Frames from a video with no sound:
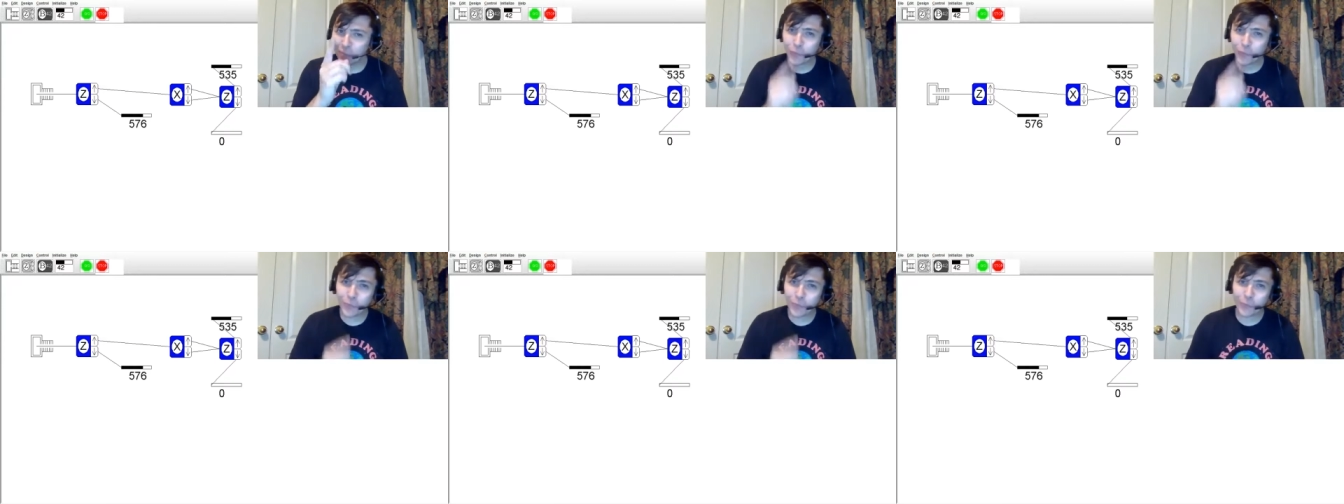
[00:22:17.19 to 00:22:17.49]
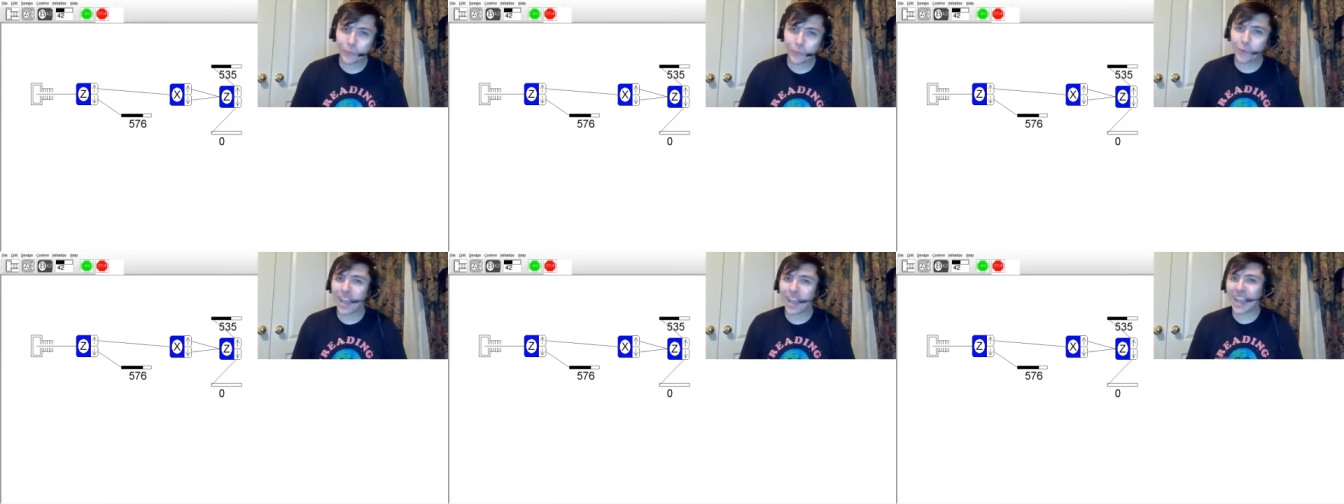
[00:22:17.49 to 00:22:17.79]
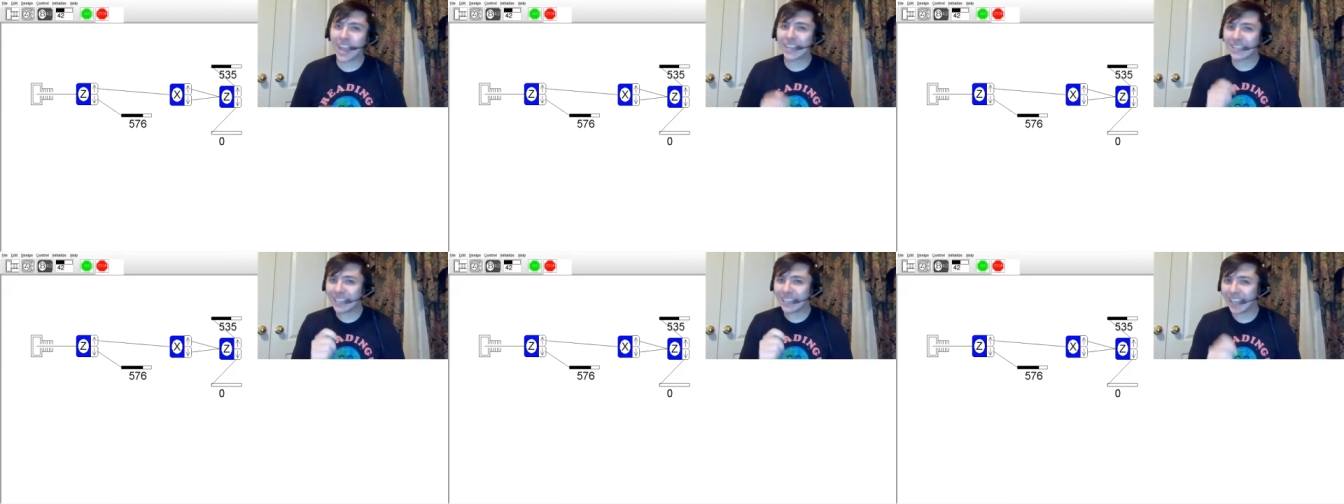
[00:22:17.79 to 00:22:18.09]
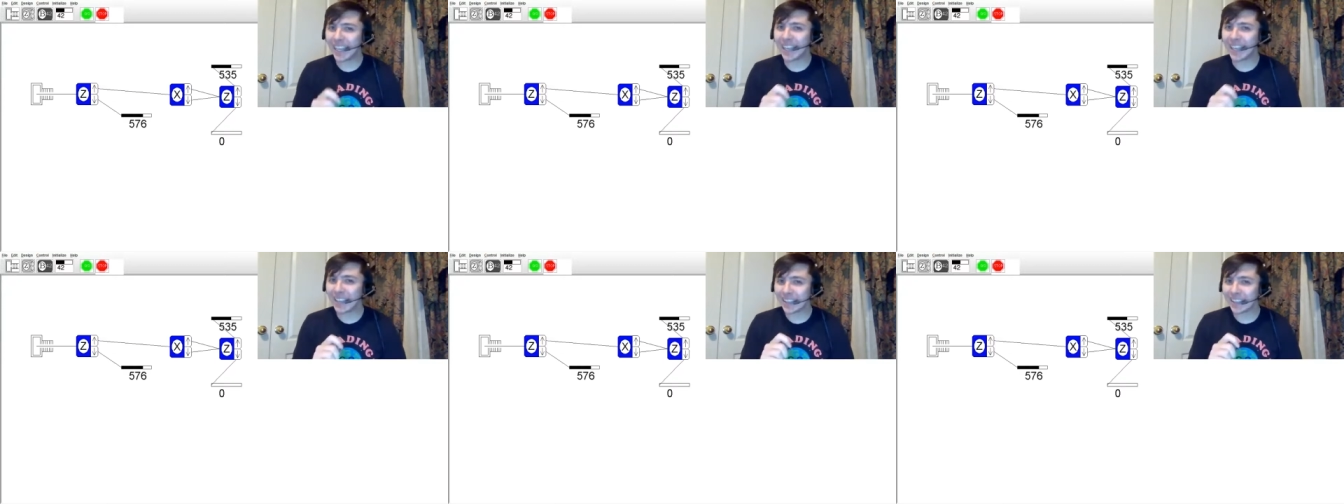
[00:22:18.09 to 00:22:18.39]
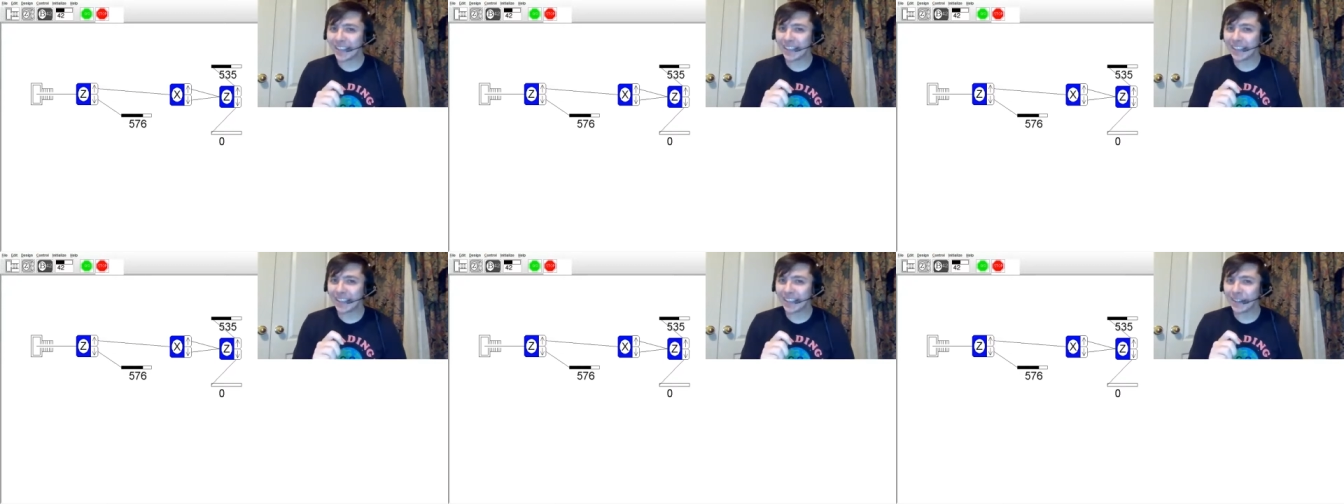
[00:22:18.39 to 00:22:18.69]
when I did
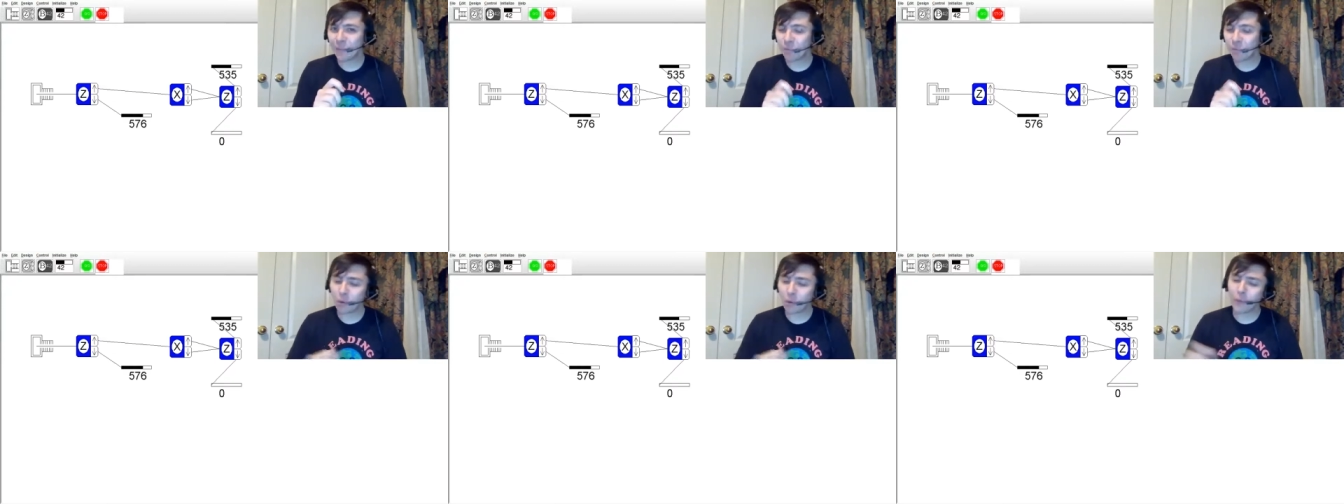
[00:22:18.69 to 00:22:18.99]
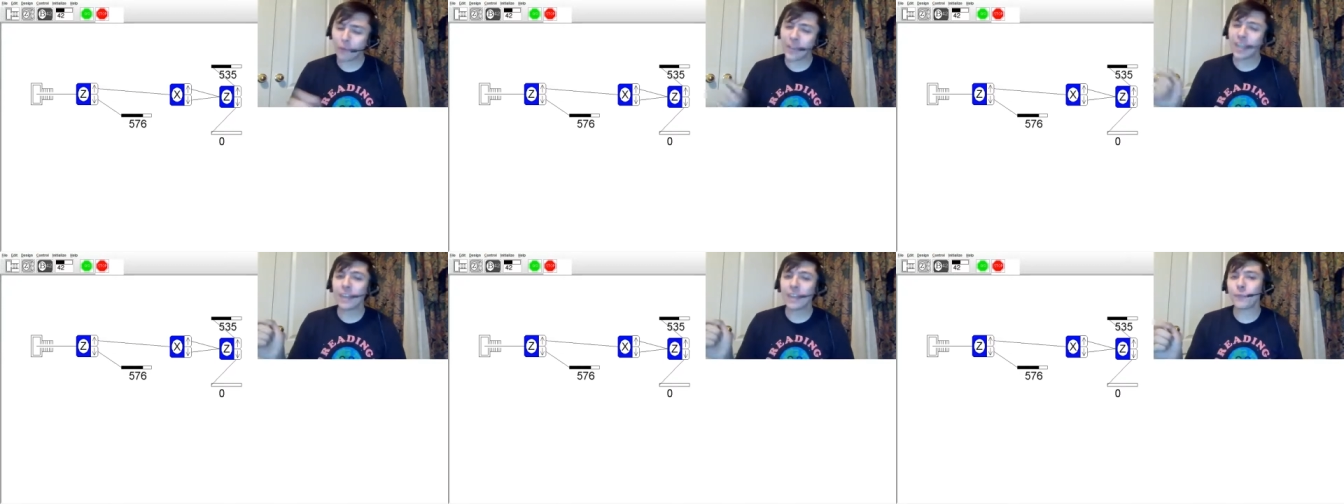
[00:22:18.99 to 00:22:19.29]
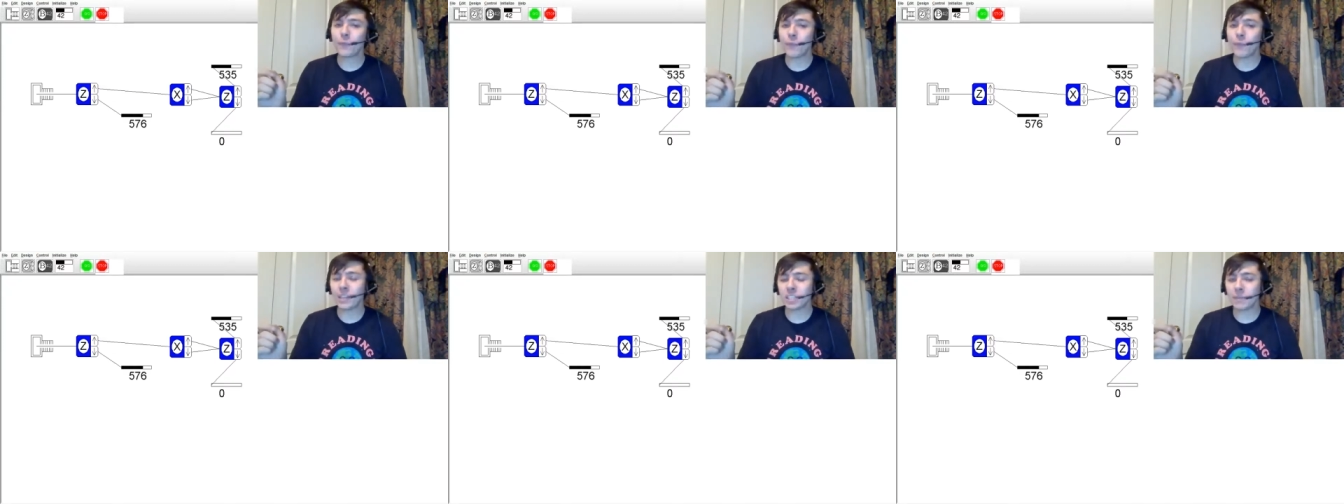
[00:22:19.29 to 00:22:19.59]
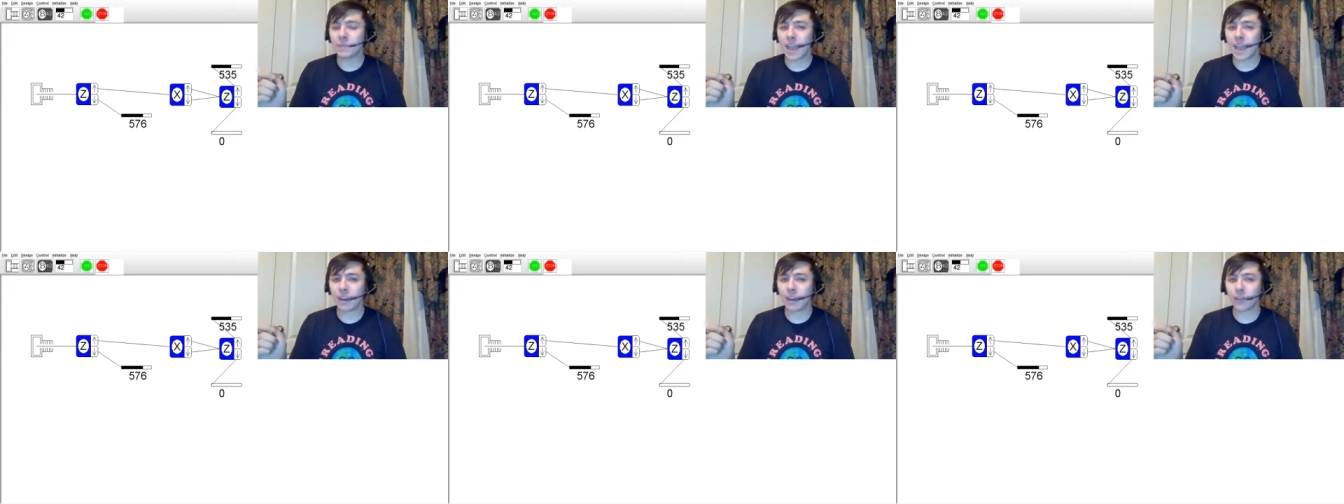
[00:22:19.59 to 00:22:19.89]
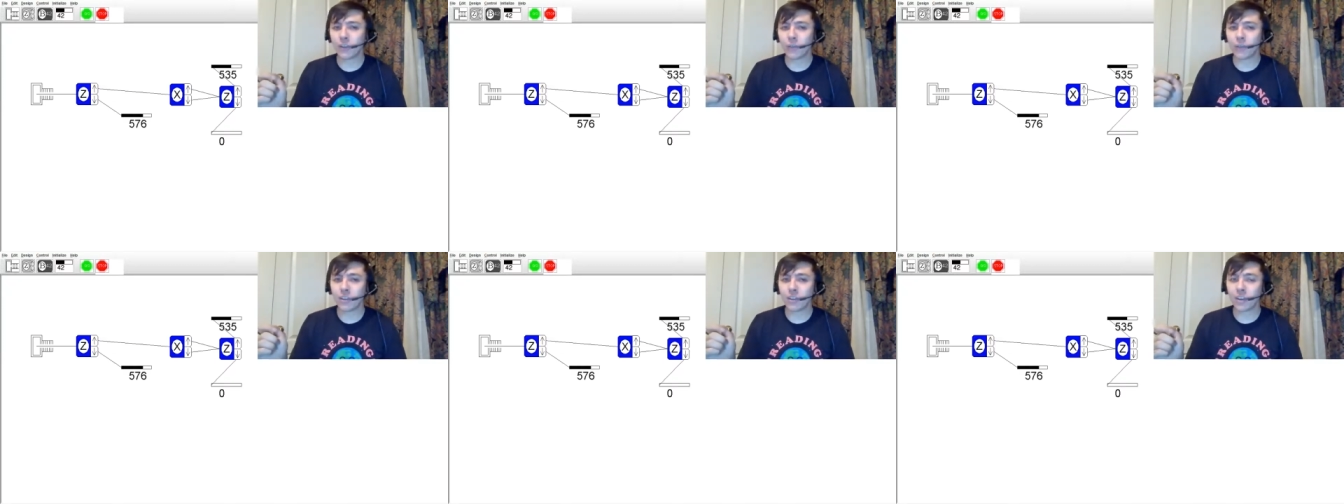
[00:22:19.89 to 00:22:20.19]
throw that information back on the
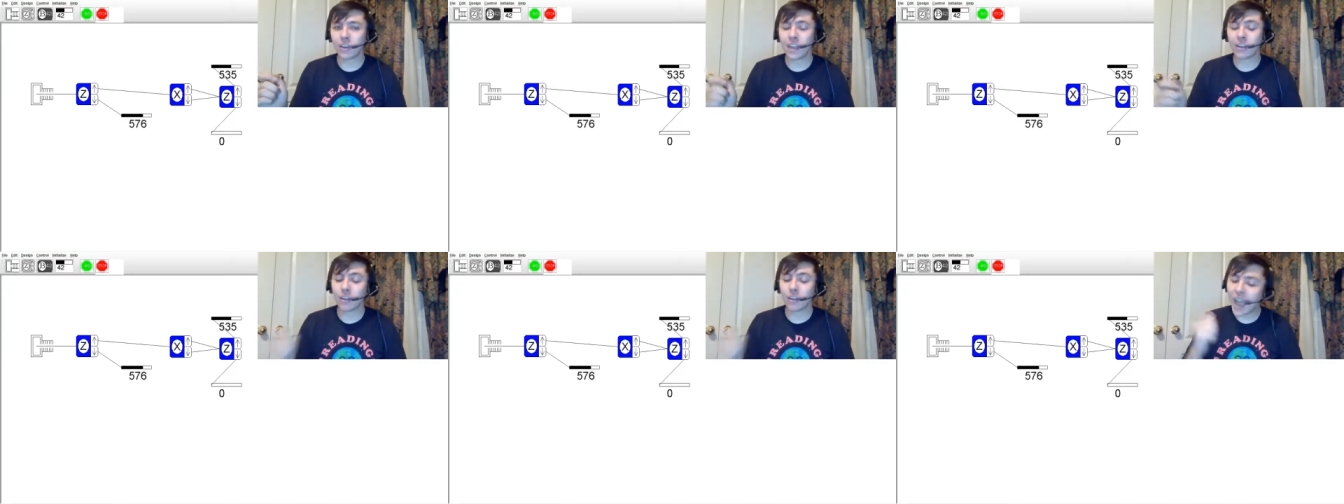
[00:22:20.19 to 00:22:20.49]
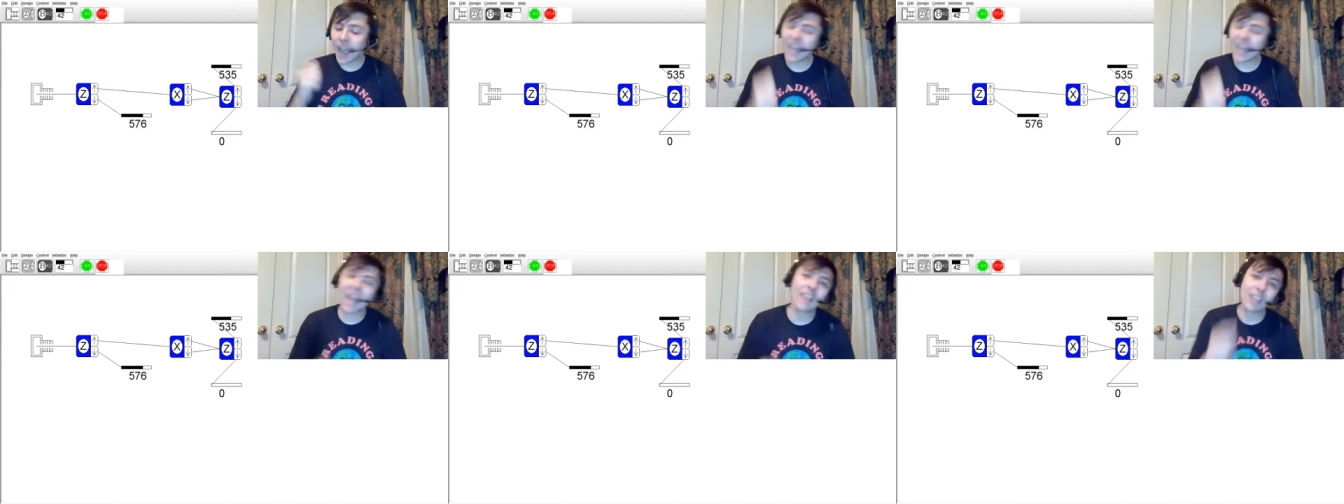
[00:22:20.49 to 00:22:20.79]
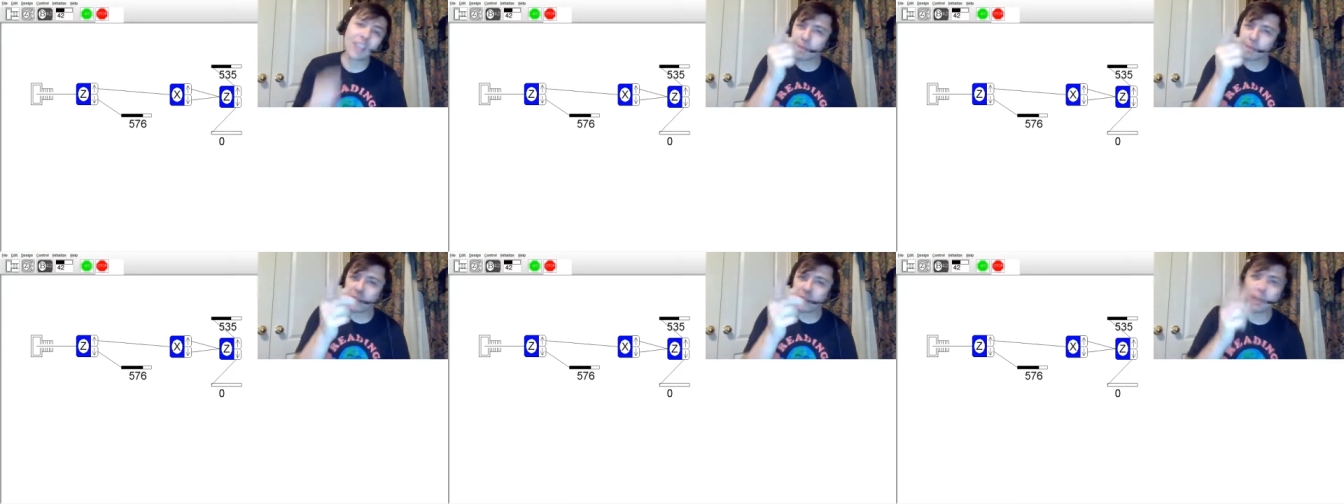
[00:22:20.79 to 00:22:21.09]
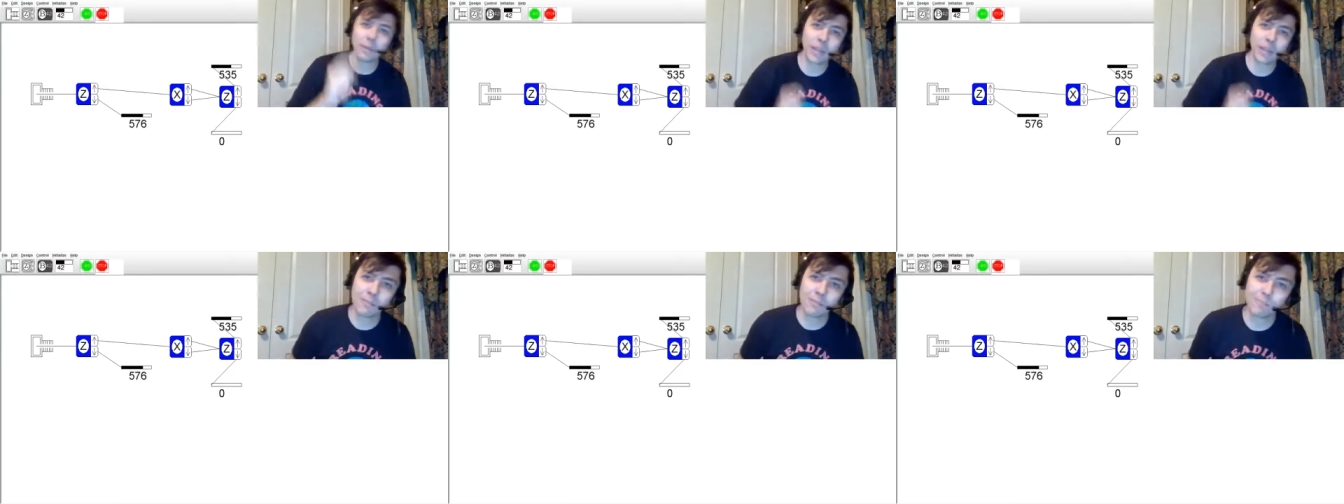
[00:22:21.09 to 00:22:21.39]
first detector, I got the spin up again.